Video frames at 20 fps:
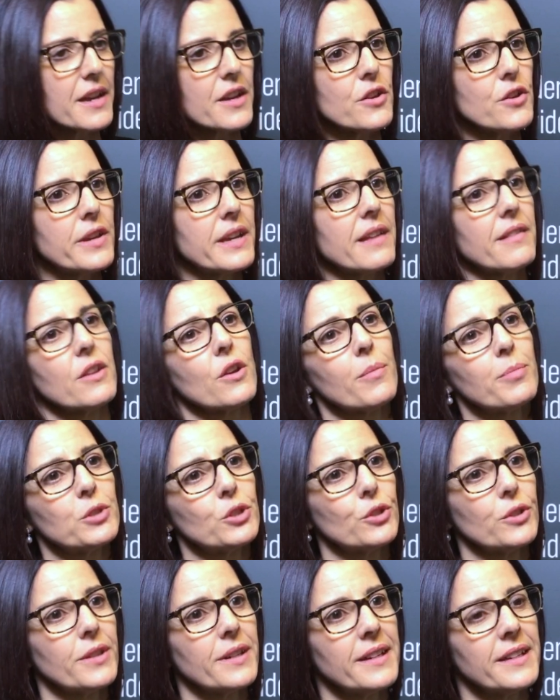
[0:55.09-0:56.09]
You get the
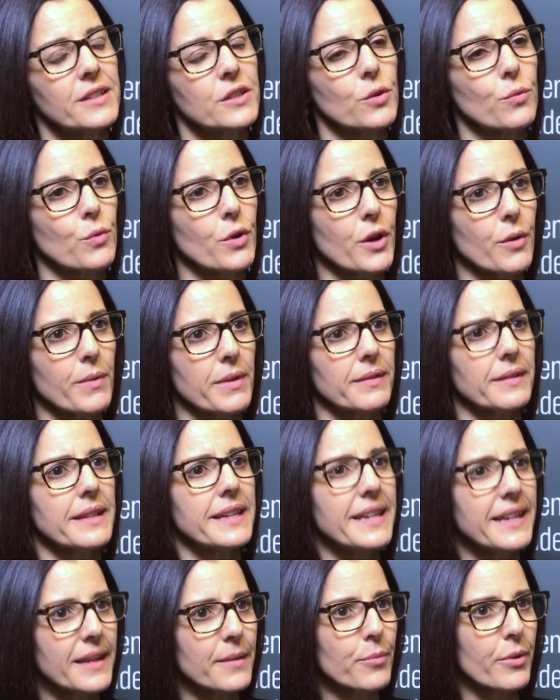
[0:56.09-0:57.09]
opportunity to work with
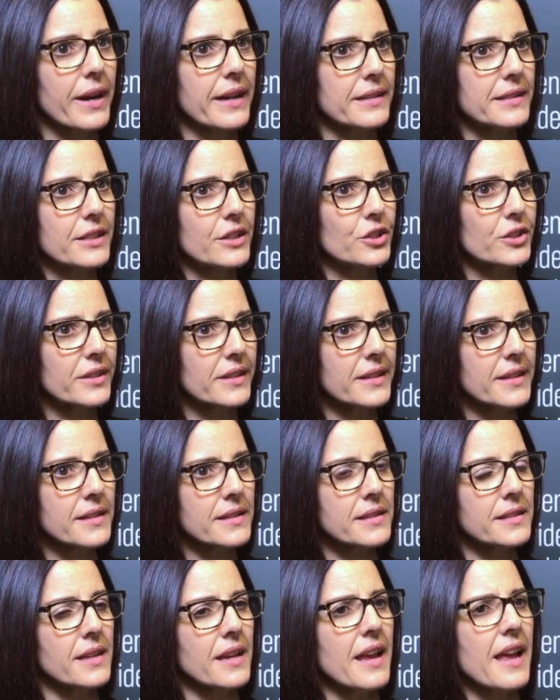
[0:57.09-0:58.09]
leading
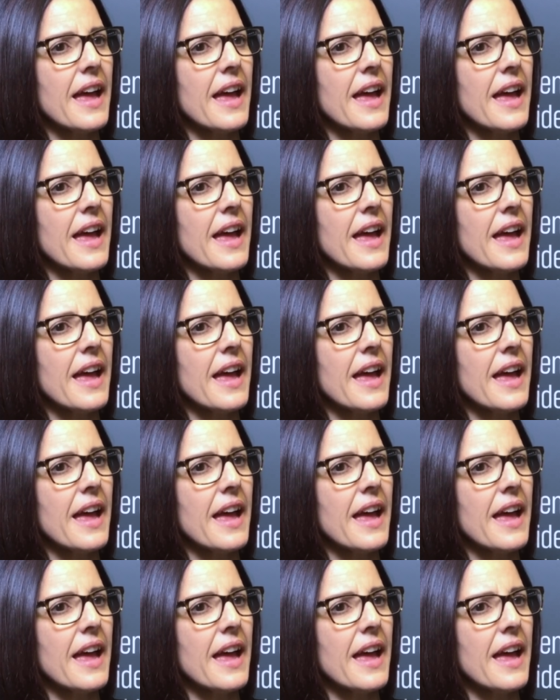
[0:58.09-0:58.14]
practitioners,